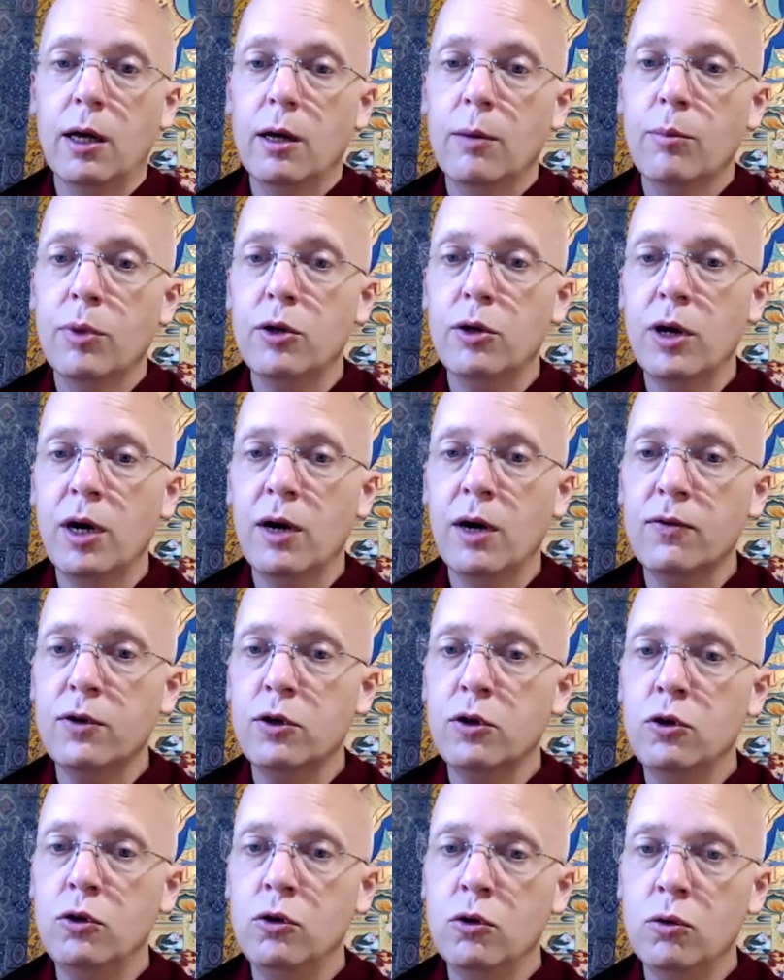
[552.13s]
But you have to
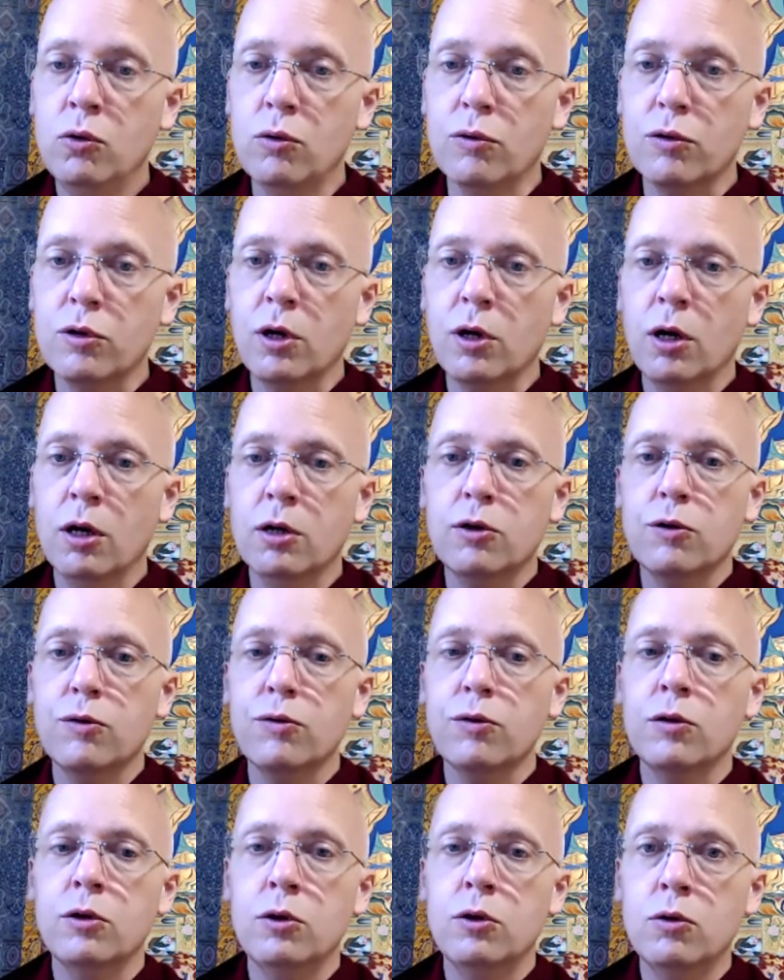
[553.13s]
use,
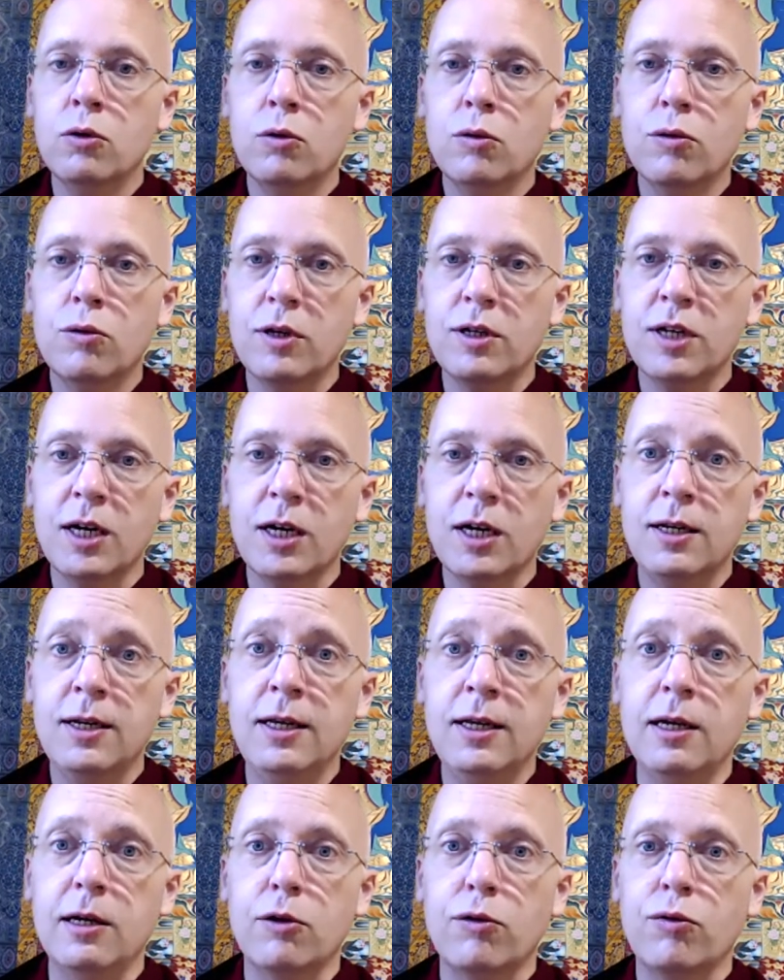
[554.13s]
consciously use the
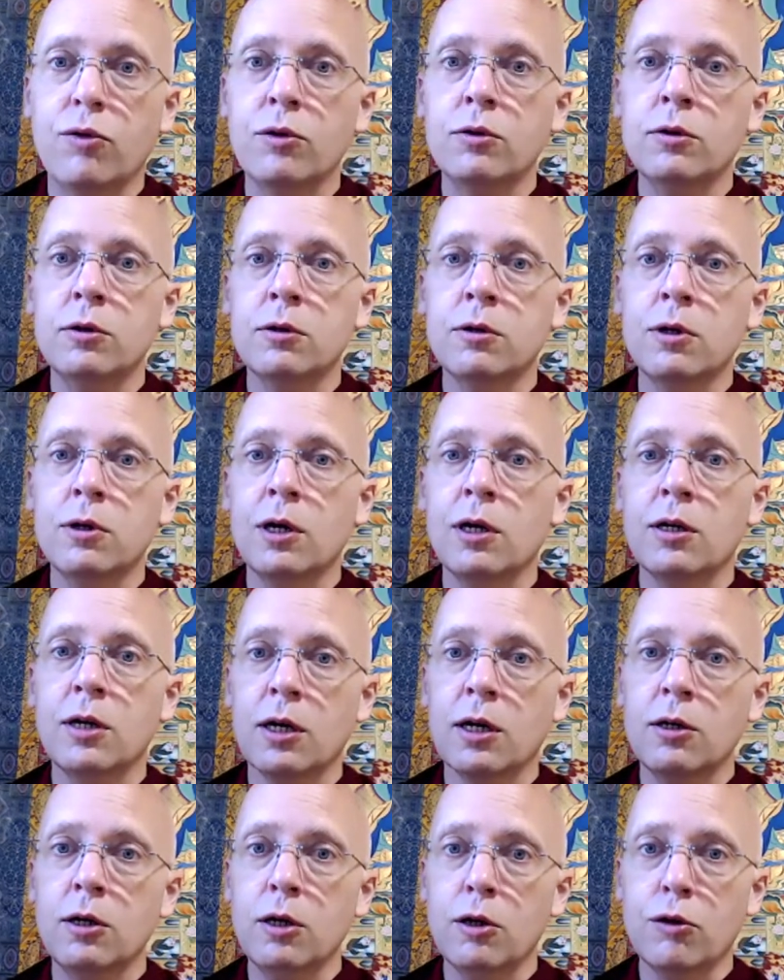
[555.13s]
techniques, the literary
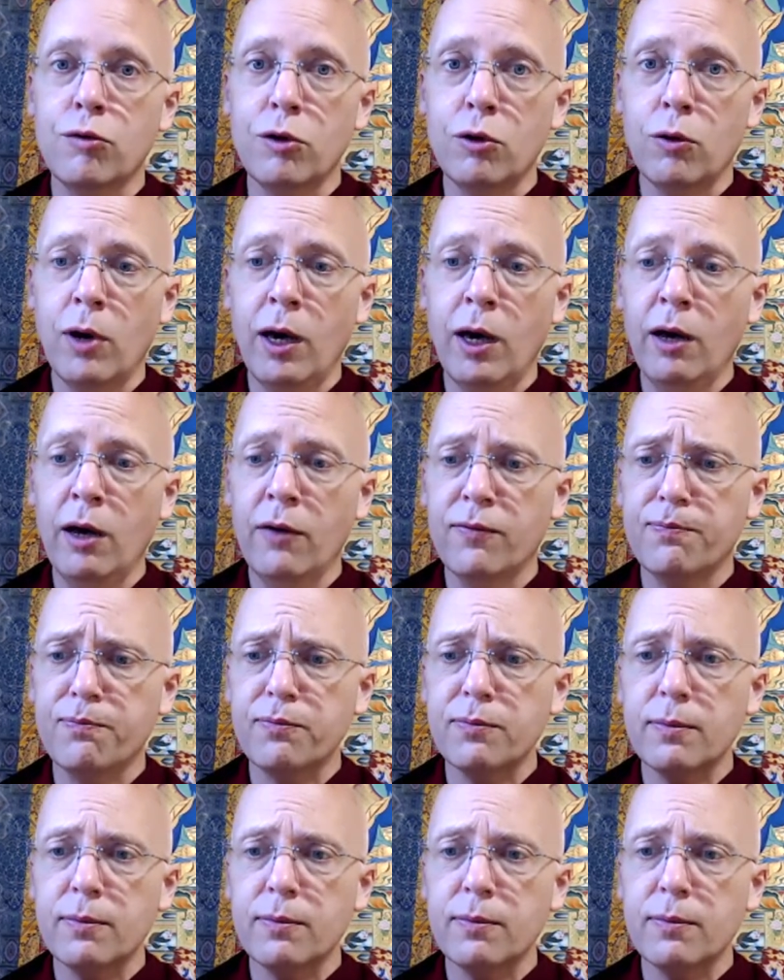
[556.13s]
techniques that you have